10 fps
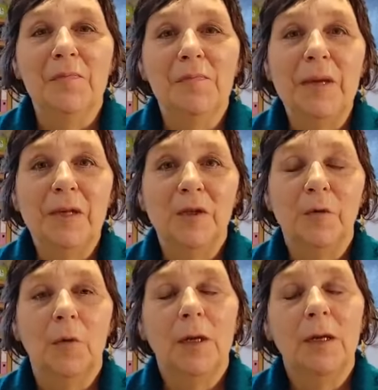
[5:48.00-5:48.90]

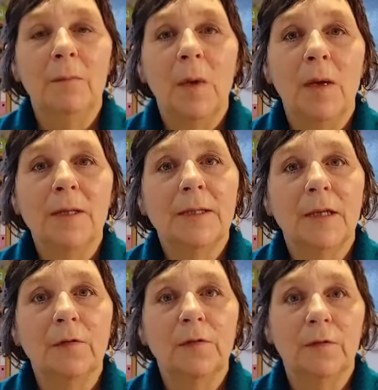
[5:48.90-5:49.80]
mentor in my
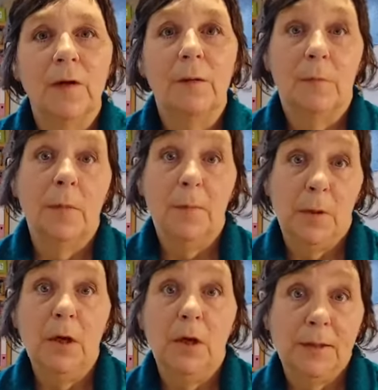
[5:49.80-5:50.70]
self-development, my
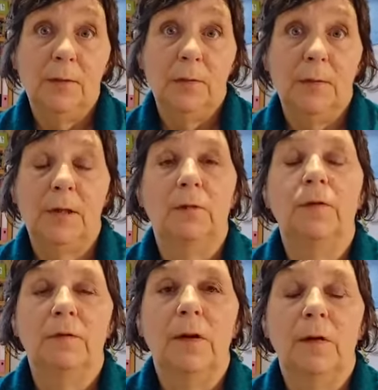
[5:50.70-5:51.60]
personal
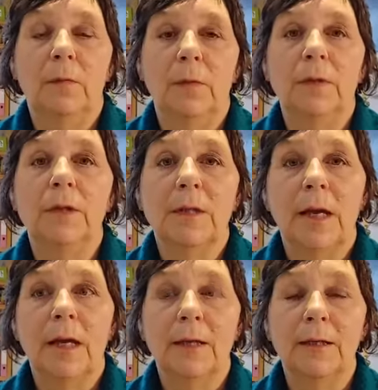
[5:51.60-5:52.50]
self-development,
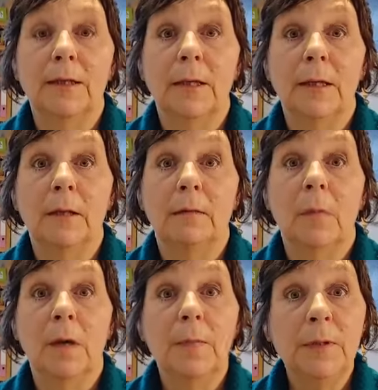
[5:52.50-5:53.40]
and in
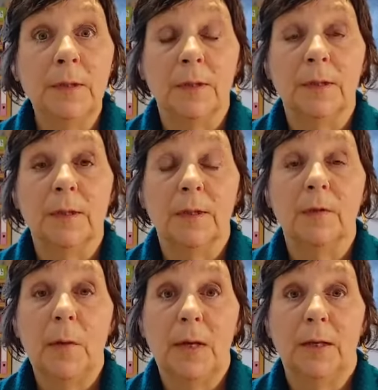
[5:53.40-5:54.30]
my business
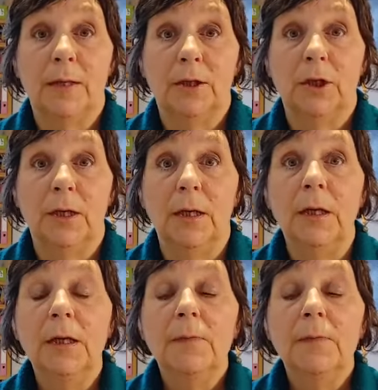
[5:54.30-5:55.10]
as well, actually.